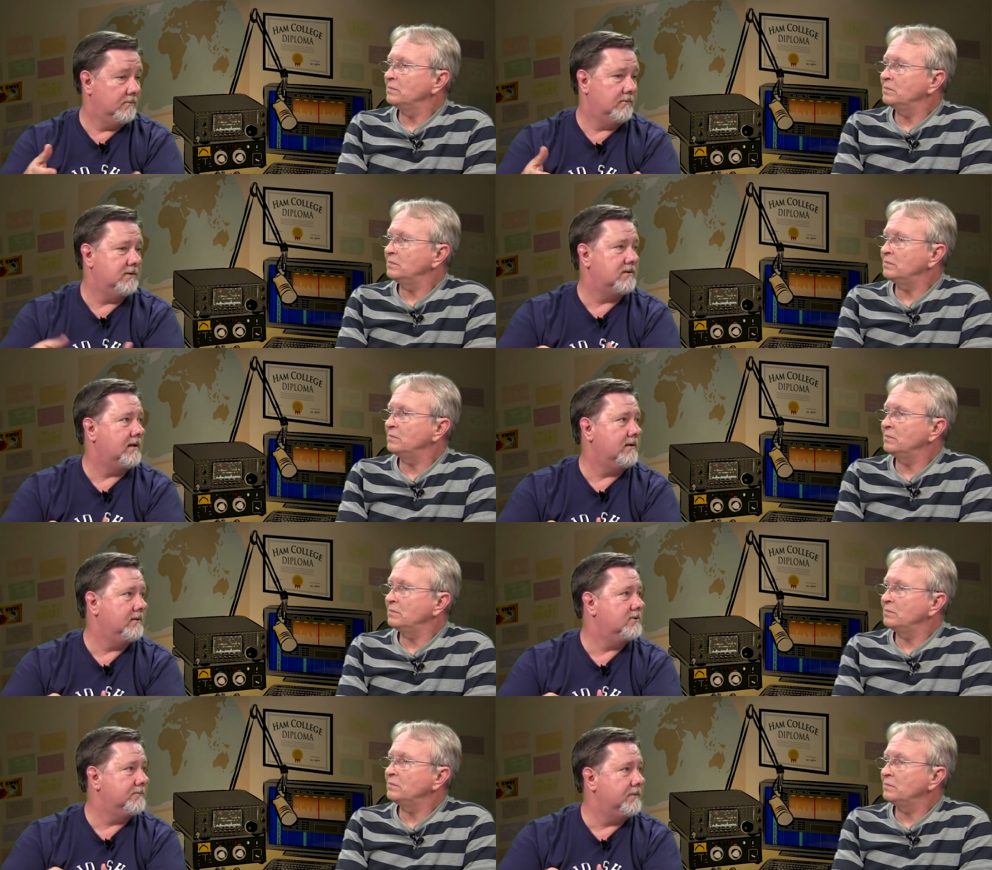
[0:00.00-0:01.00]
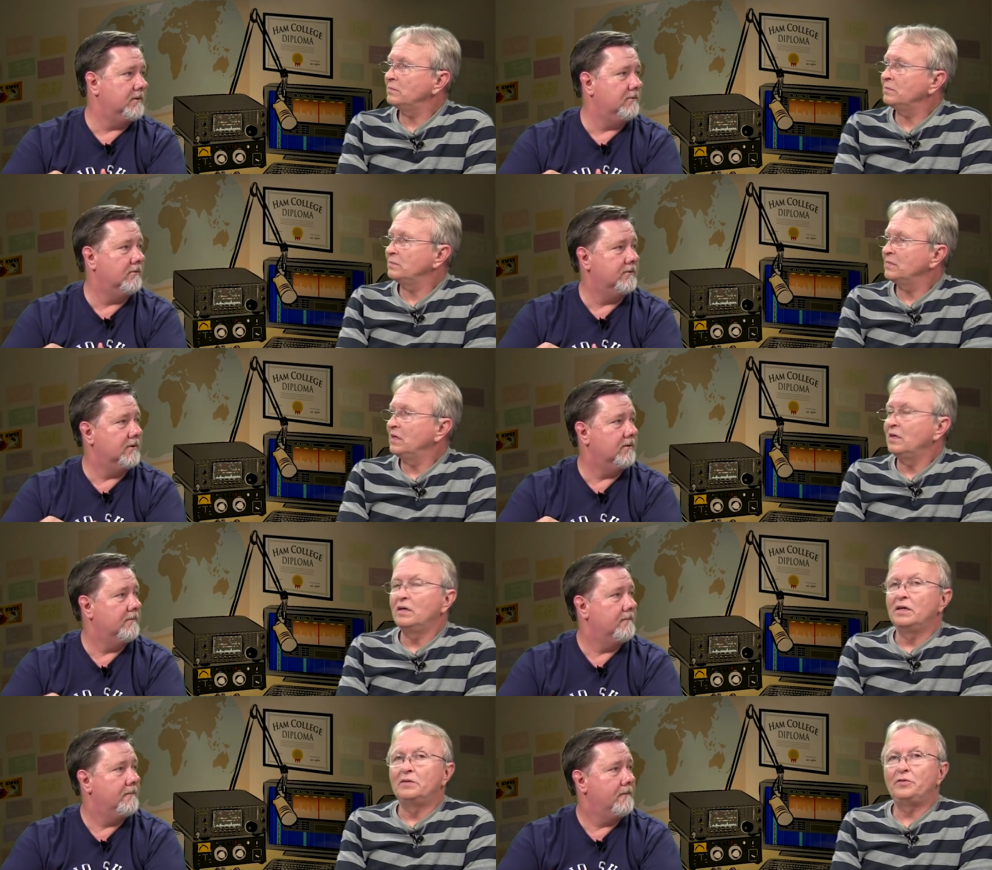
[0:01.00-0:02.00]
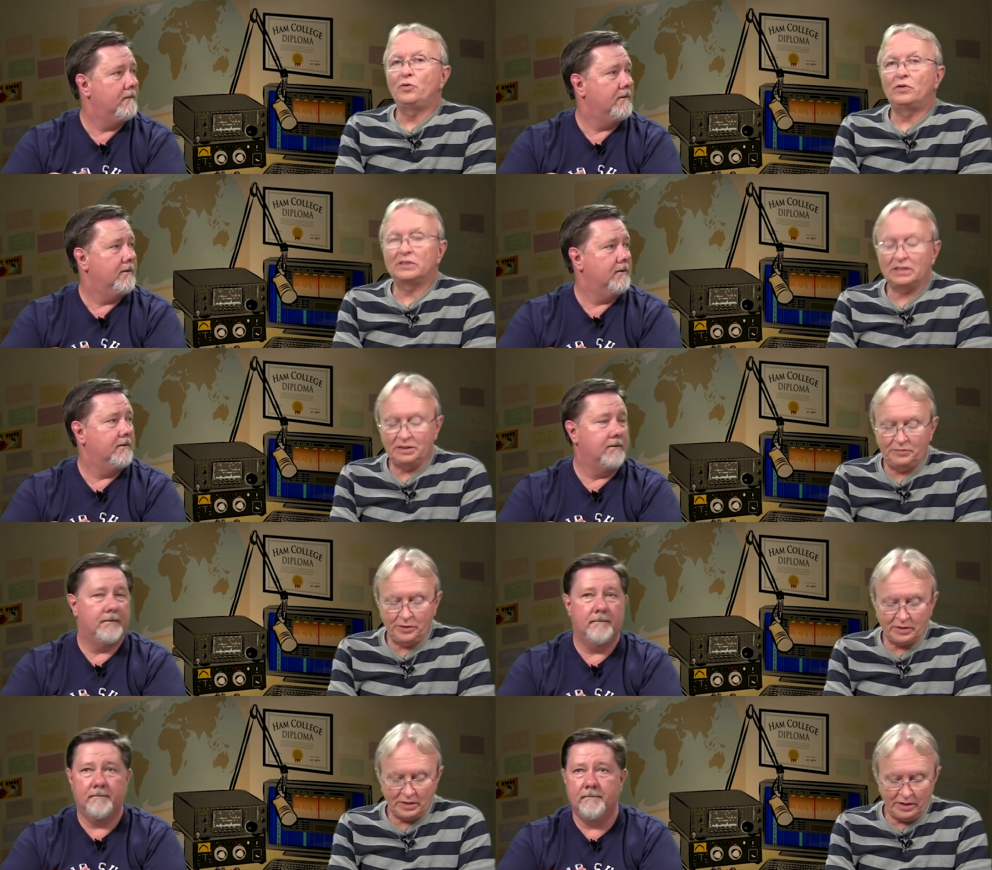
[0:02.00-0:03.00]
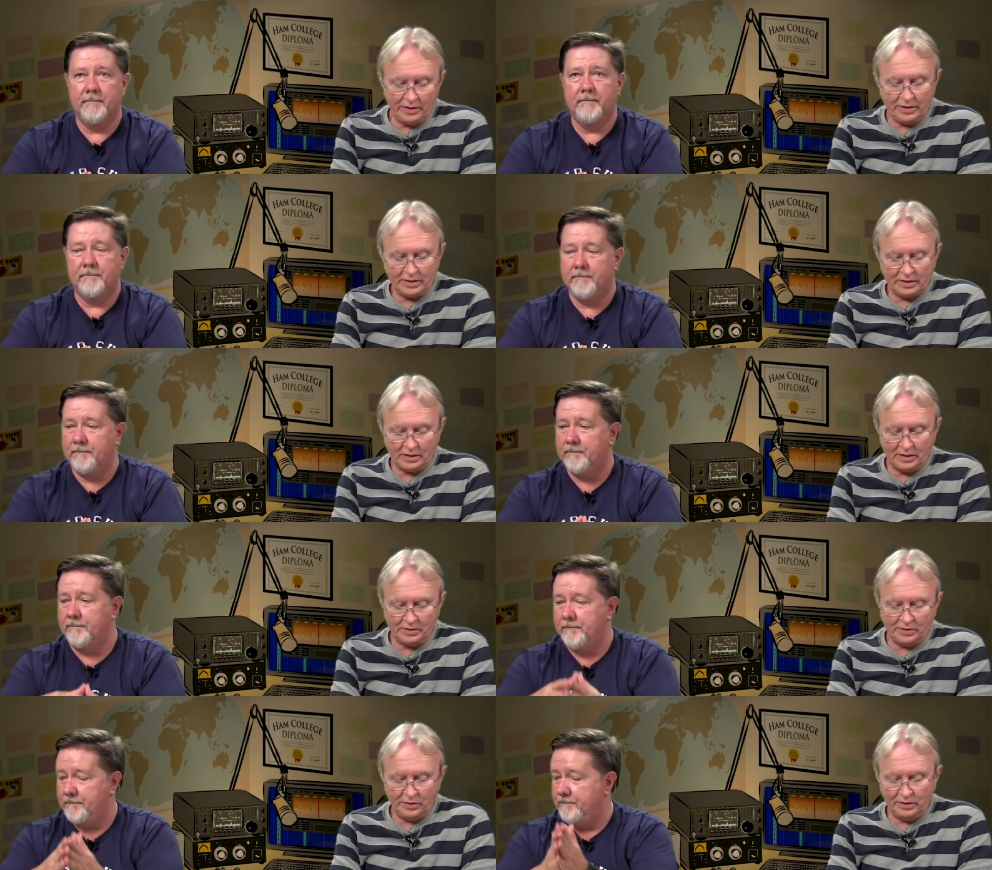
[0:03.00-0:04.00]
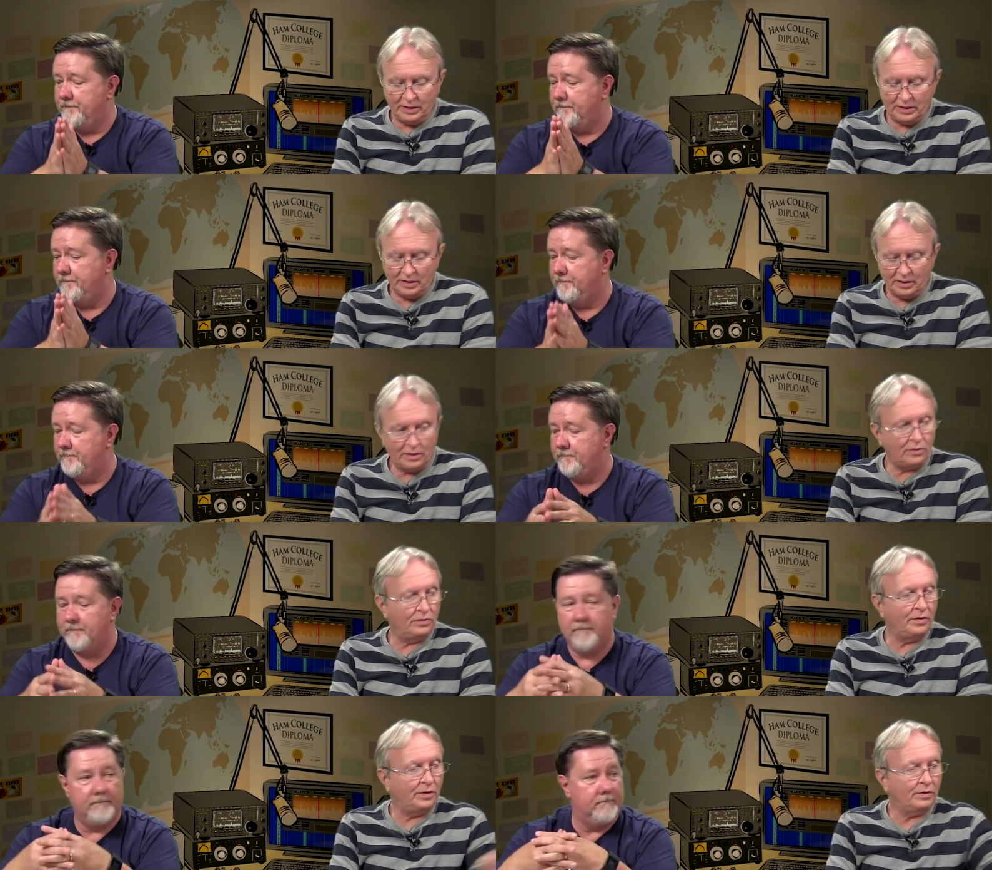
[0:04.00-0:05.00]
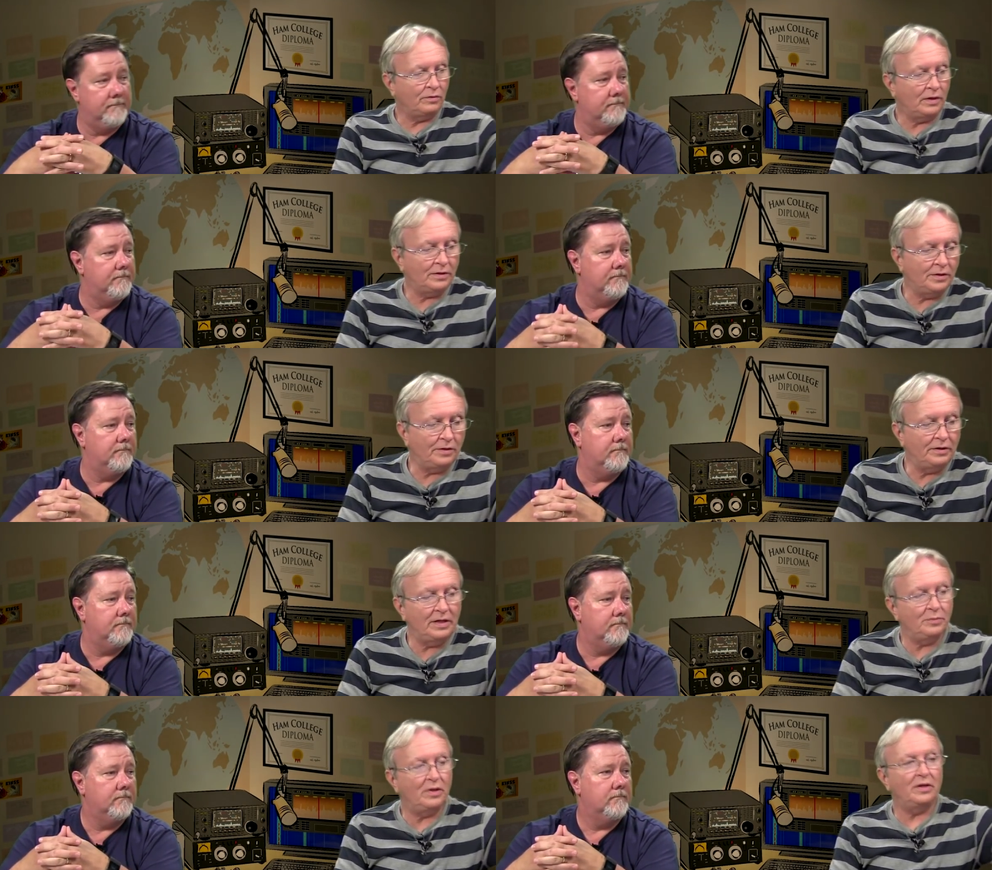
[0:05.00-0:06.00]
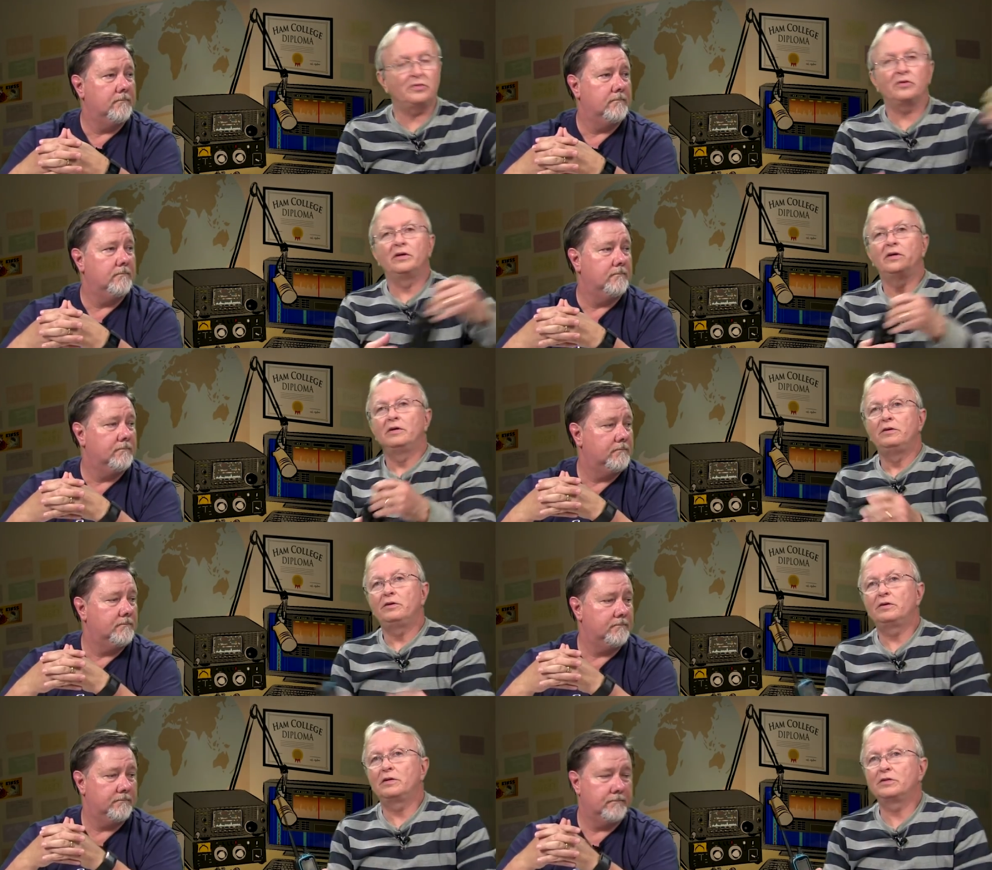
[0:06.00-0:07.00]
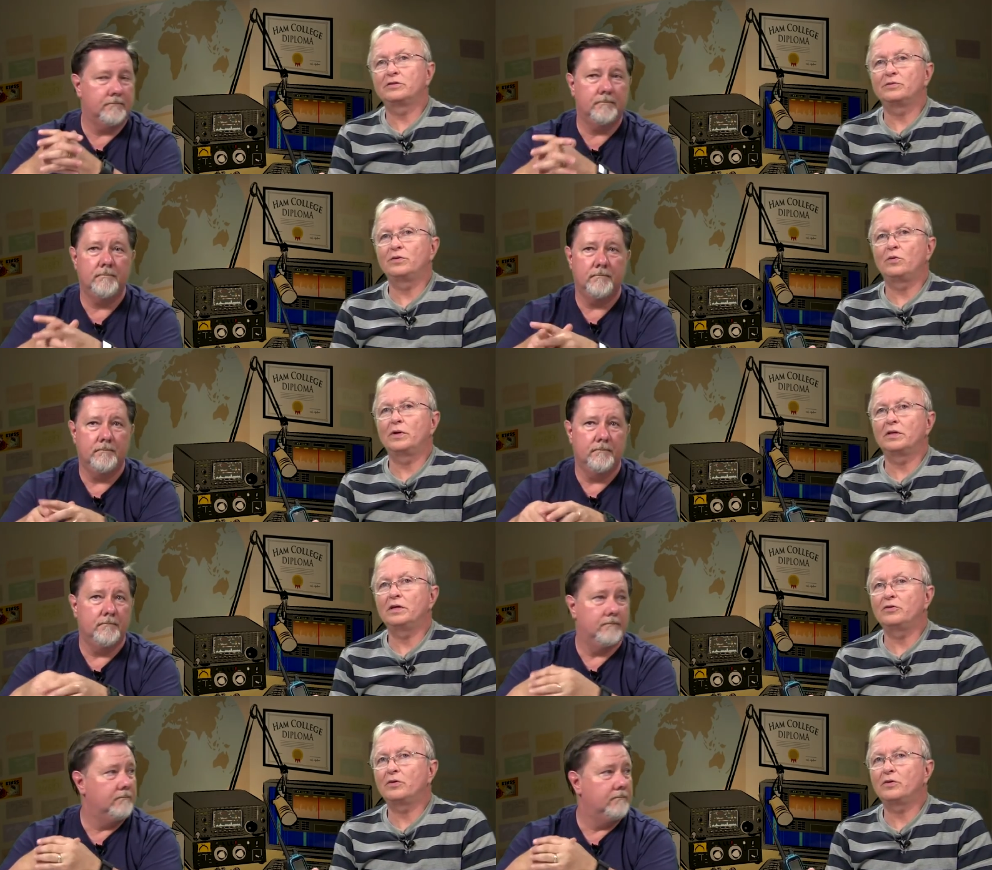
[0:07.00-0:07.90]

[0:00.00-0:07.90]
Speaker 1: I guess mm -hmm. they mm-hmm. got a digipeater on there.
Speaker 2: If you want to see if you can hear it, uh, tune in on your, well, you don't need much. You could listen with one of these